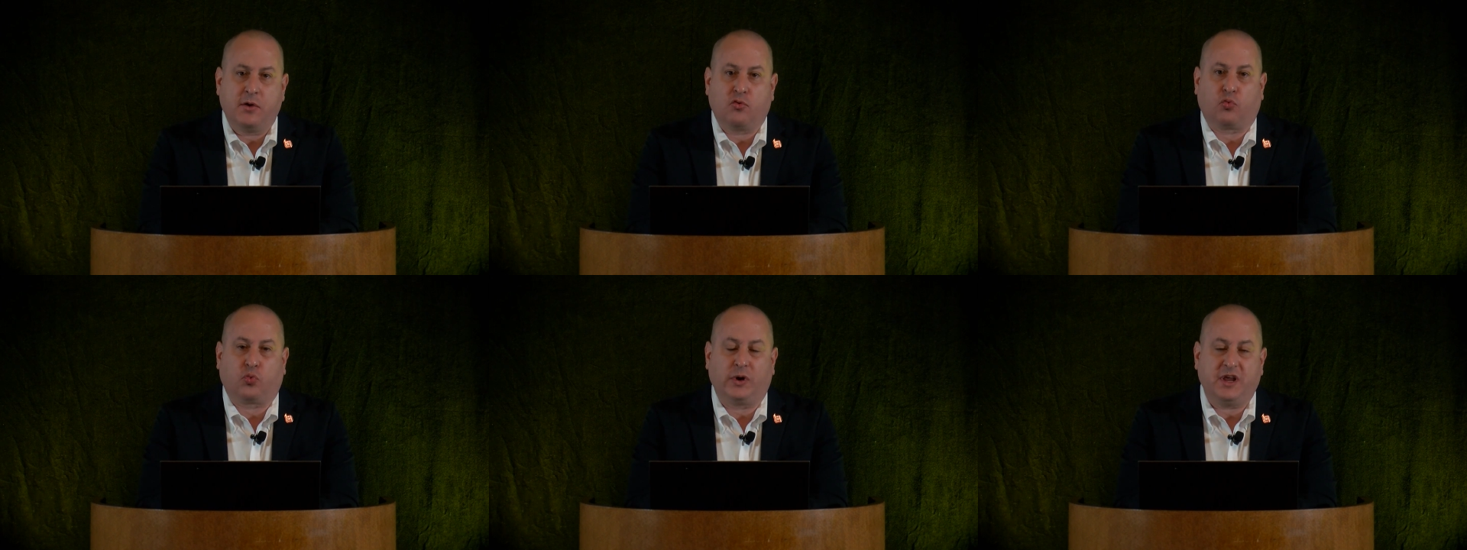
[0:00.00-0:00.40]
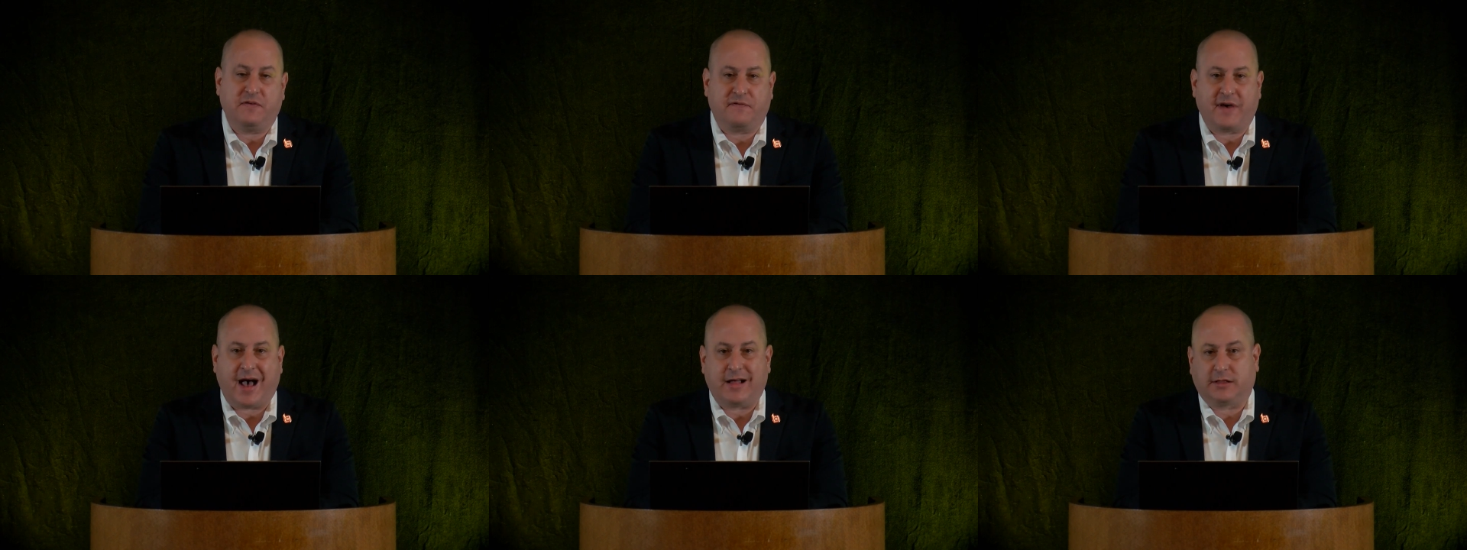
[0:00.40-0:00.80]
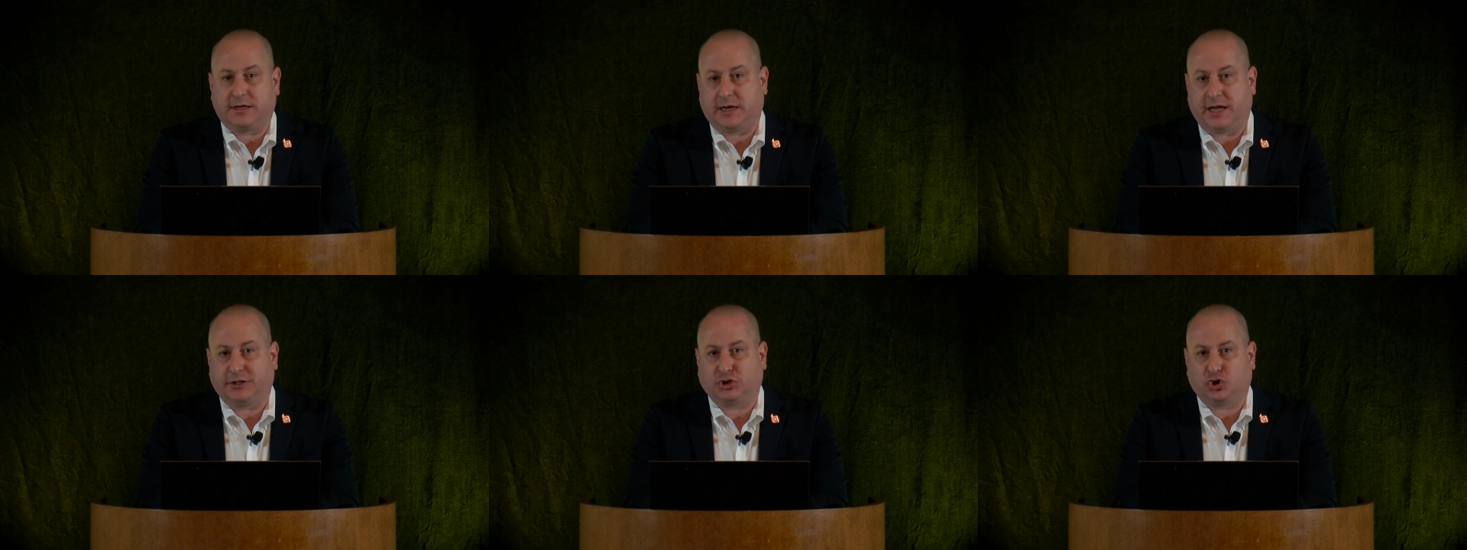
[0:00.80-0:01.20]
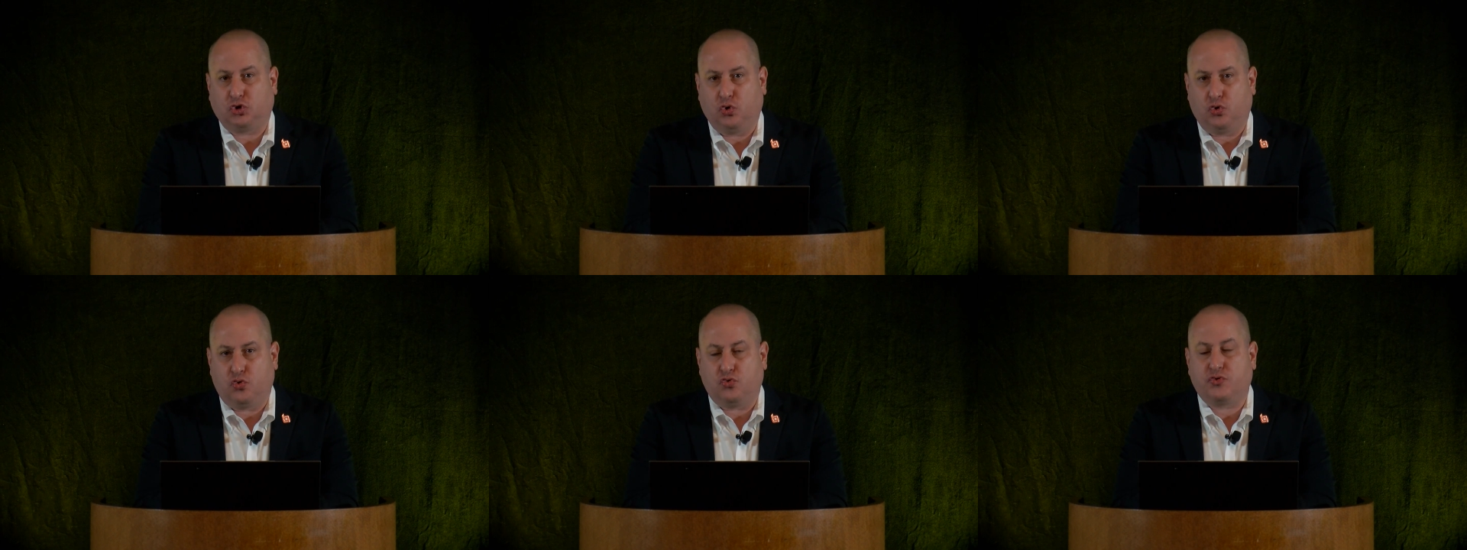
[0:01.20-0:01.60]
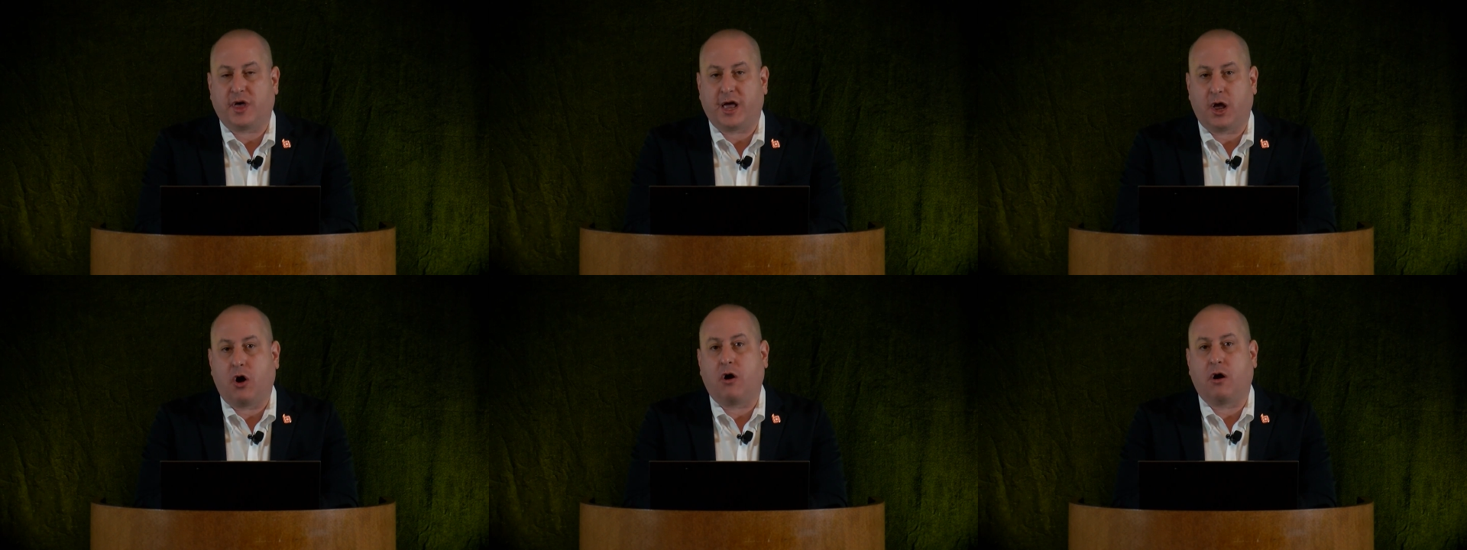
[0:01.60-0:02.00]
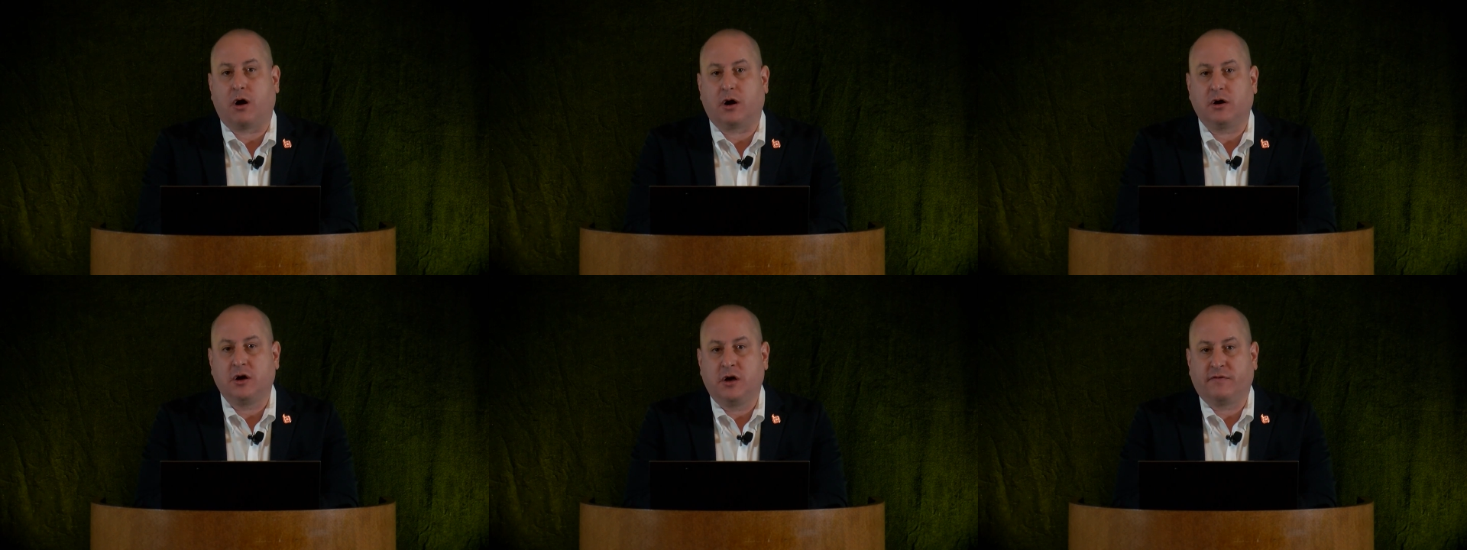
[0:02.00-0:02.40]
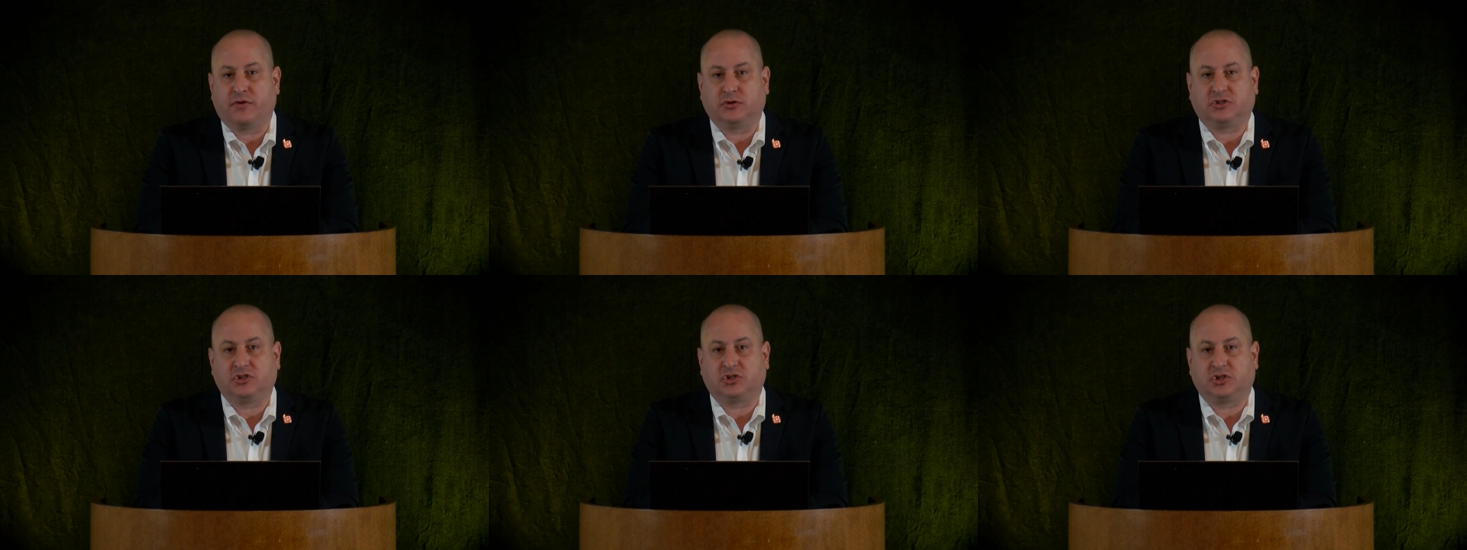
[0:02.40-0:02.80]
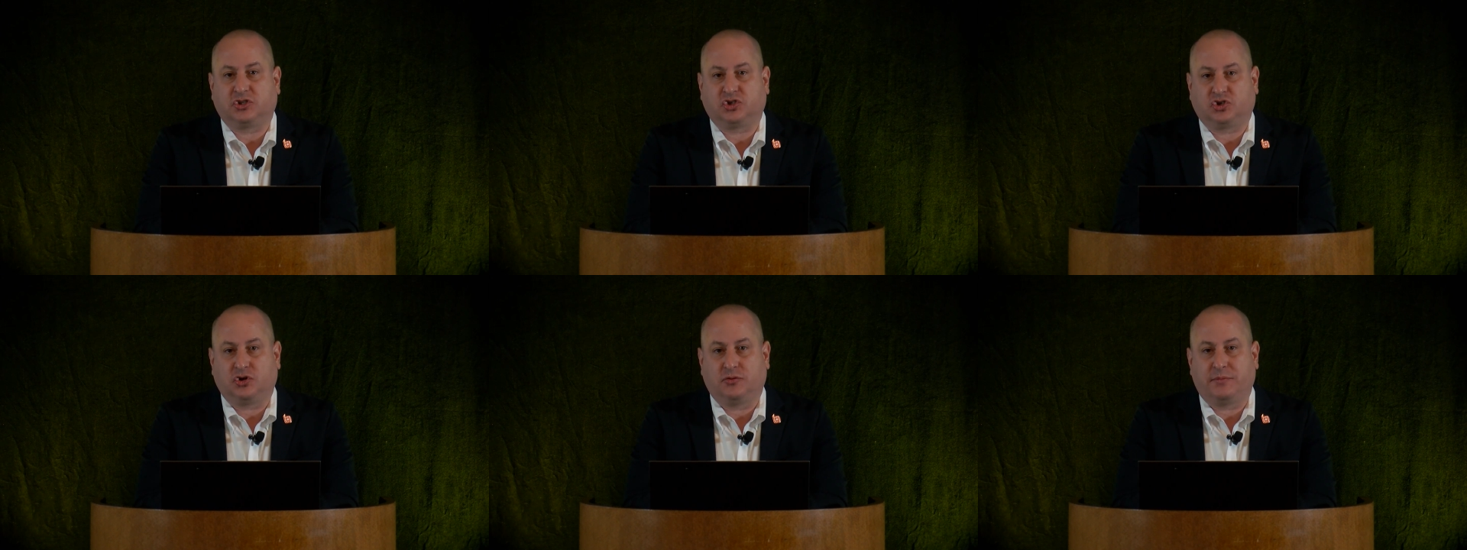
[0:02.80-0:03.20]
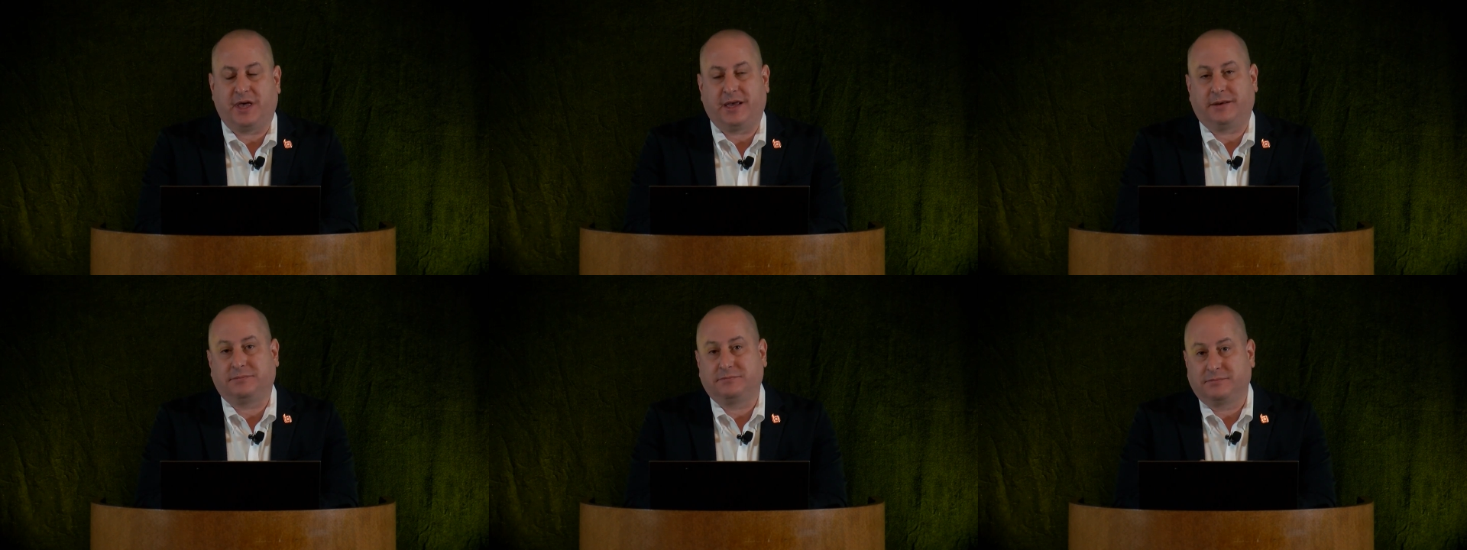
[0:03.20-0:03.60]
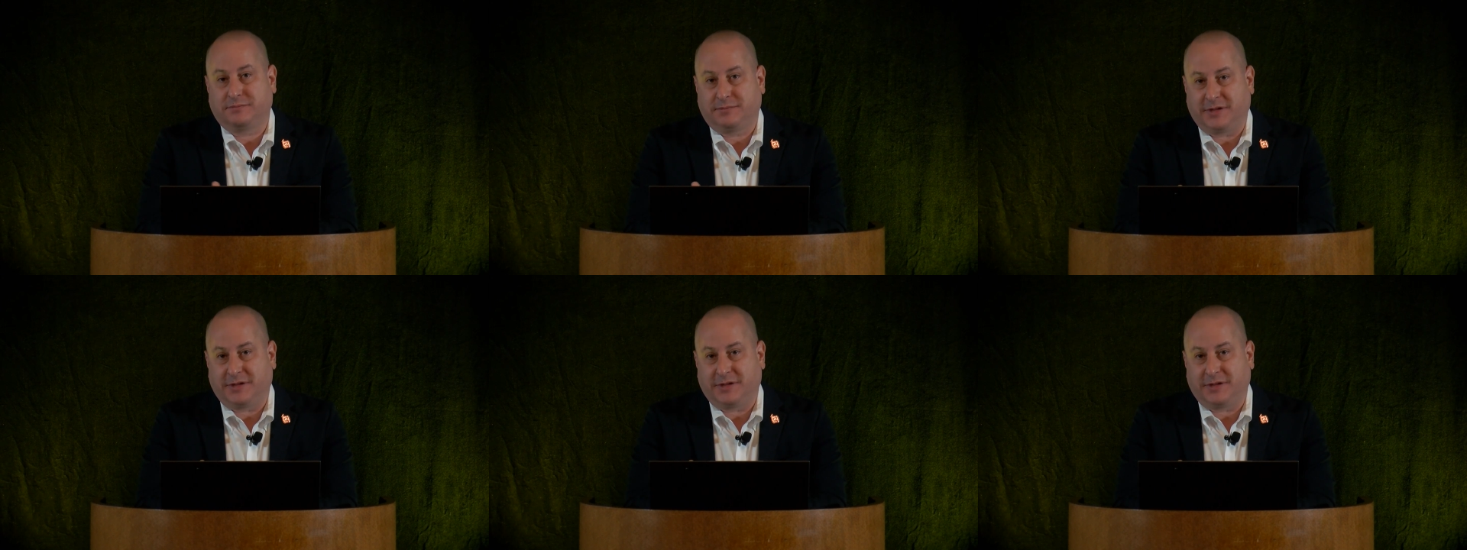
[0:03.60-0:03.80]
revalidates who they are versus assuming